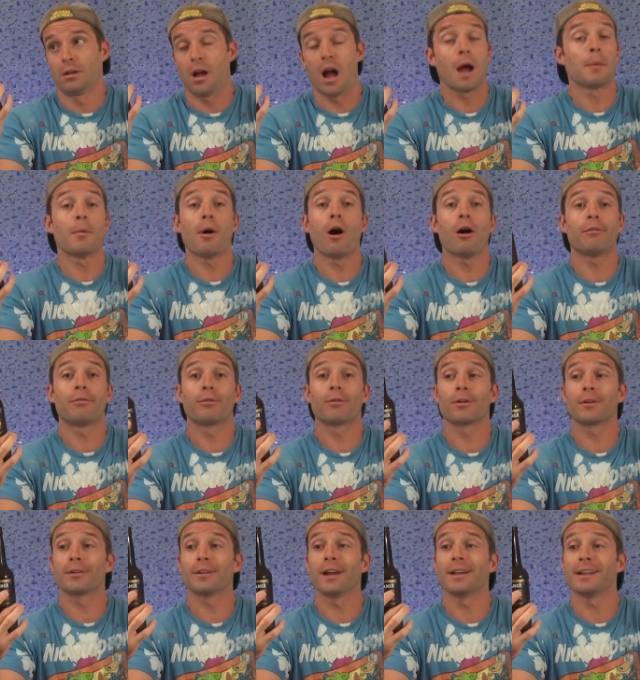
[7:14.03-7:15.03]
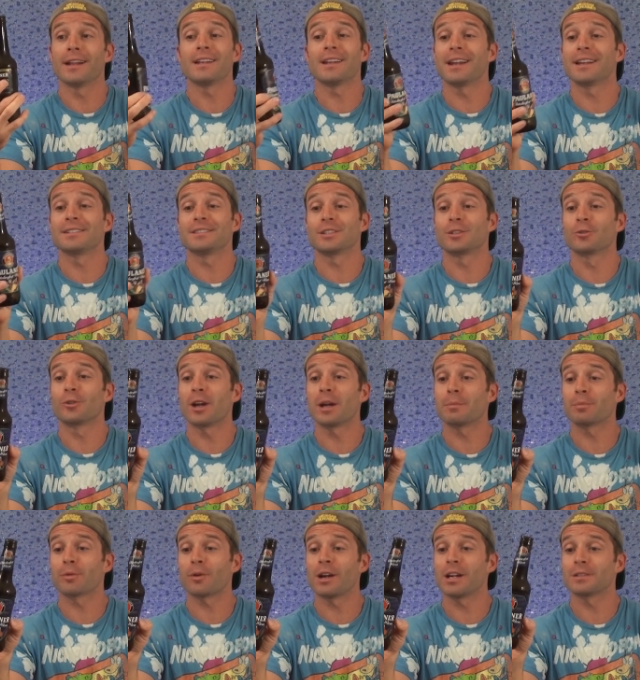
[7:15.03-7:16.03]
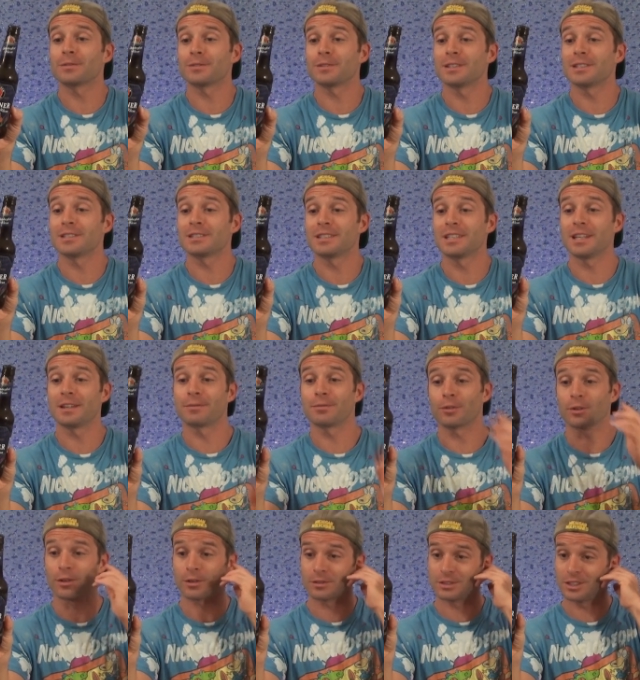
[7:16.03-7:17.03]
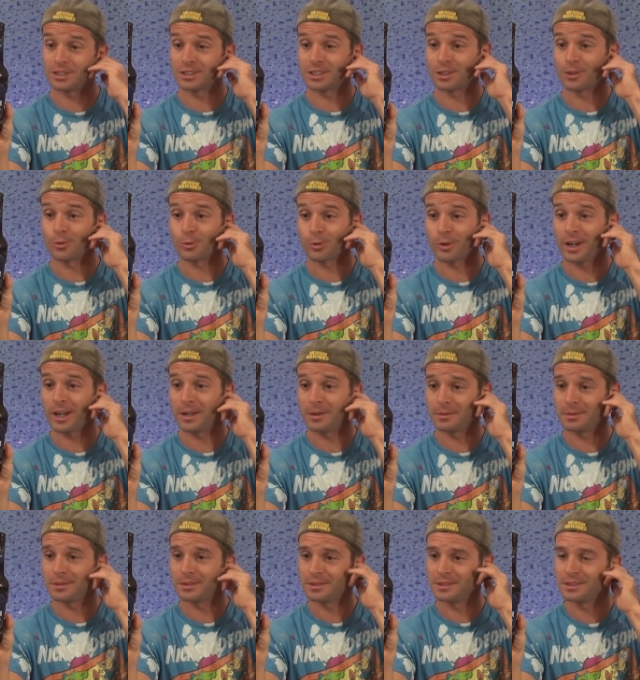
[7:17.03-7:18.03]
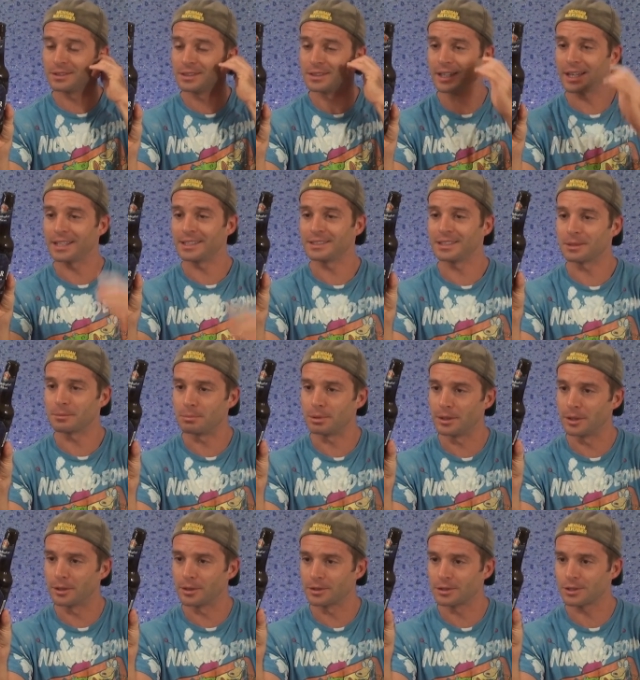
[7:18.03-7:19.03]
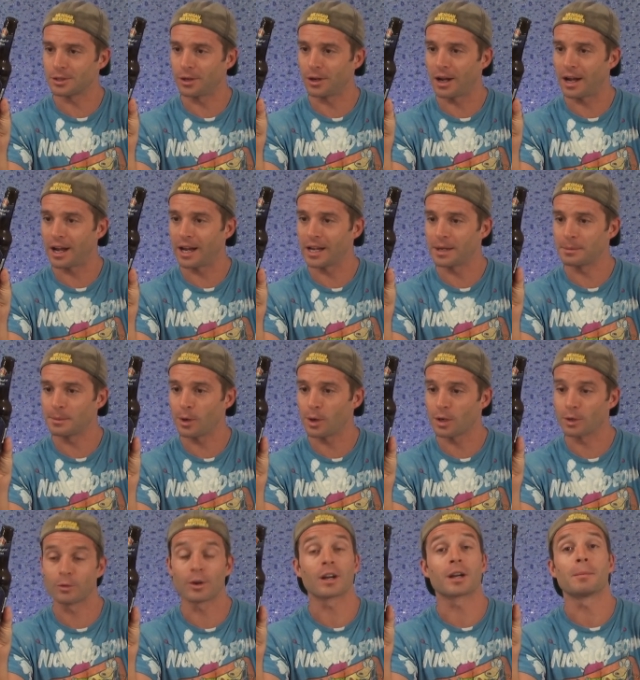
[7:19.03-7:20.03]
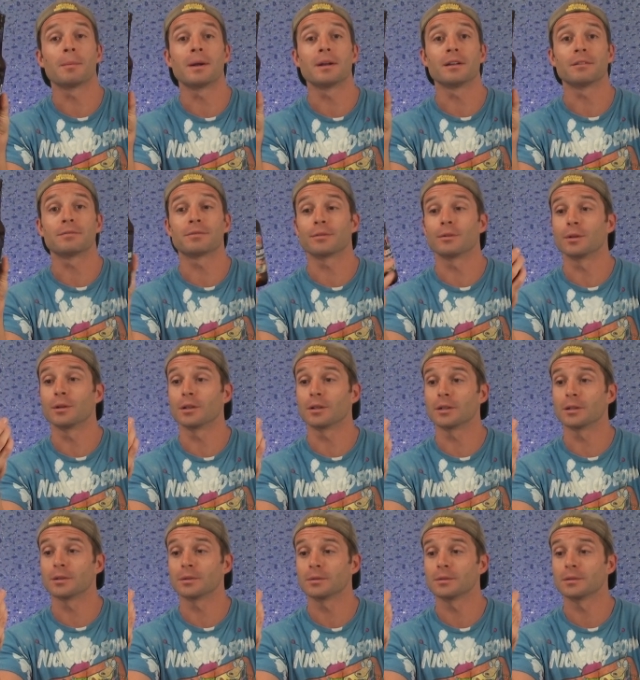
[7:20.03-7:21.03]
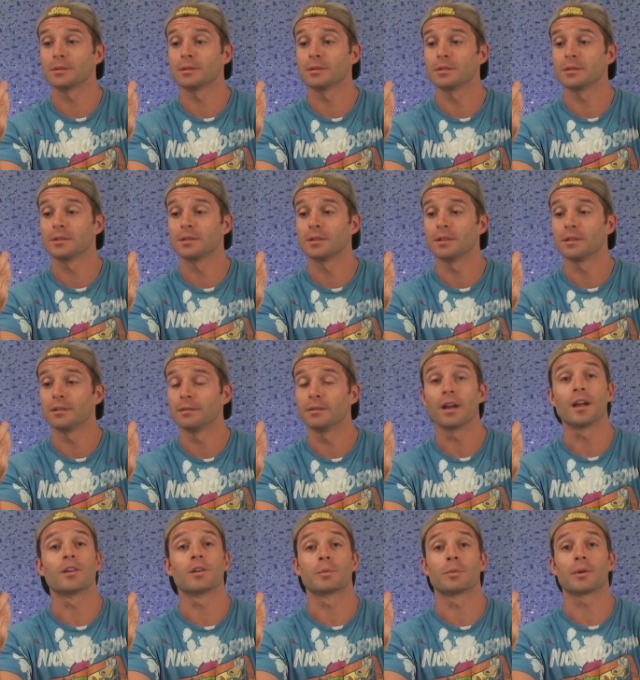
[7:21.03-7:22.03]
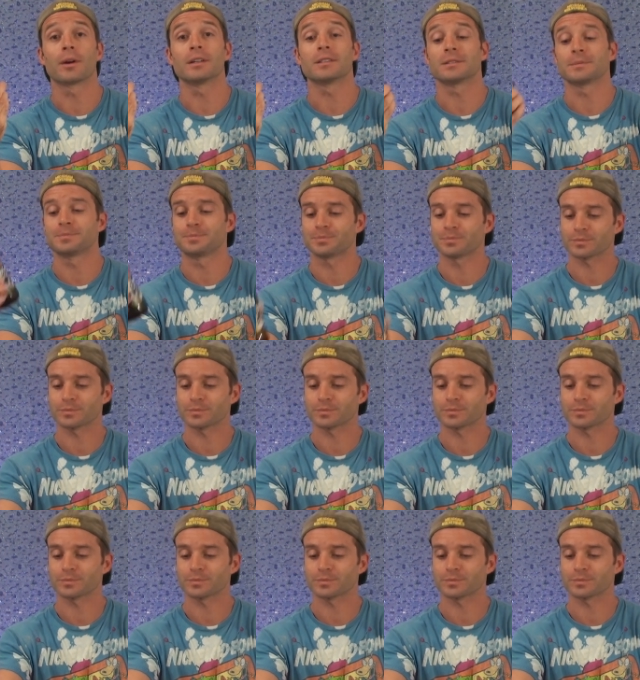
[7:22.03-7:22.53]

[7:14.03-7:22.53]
I'm all for that. That is a great price for this thing, for just a great tasting beer. So I am going to recommend it for value price.